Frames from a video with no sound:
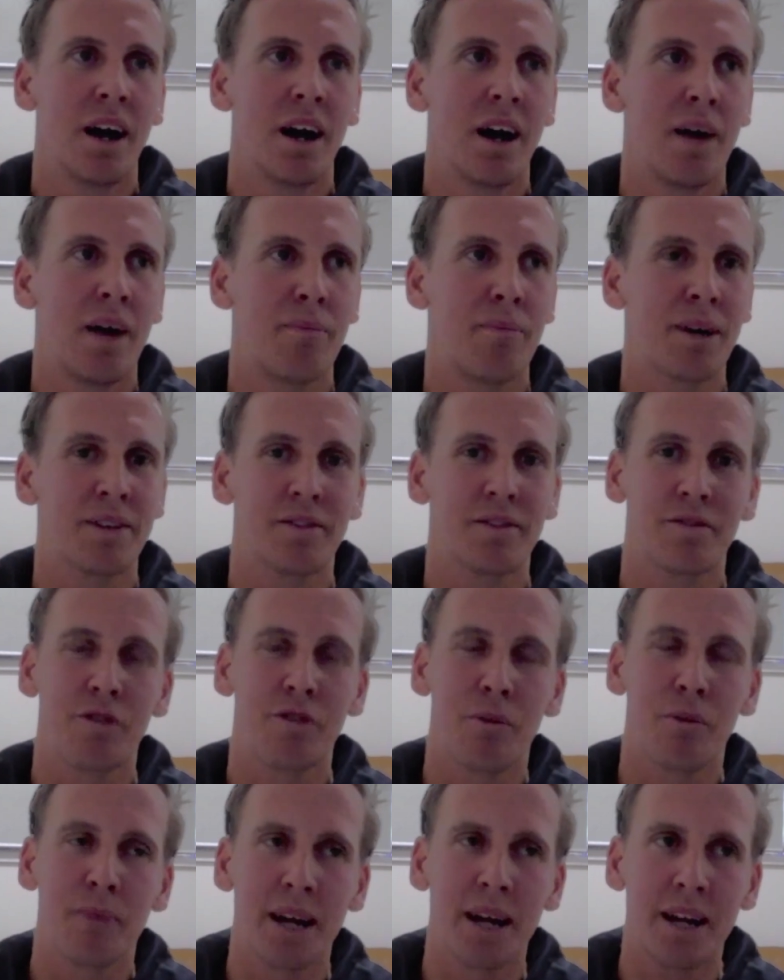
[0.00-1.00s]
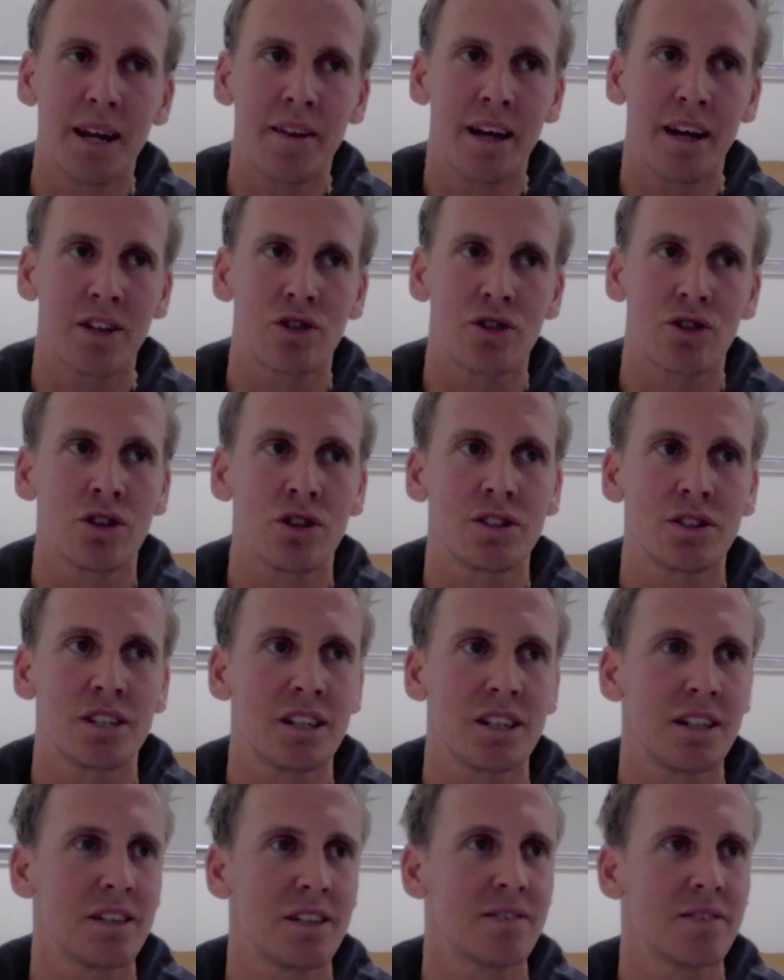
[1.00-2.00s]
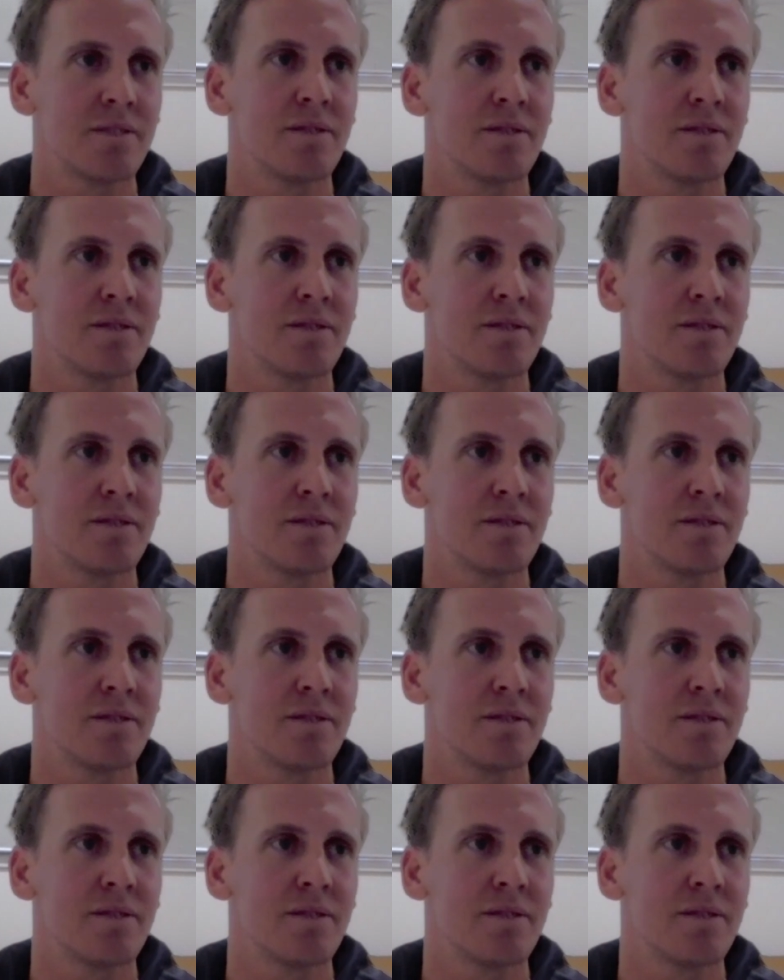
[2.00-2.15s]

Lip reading: but for me, that jersey,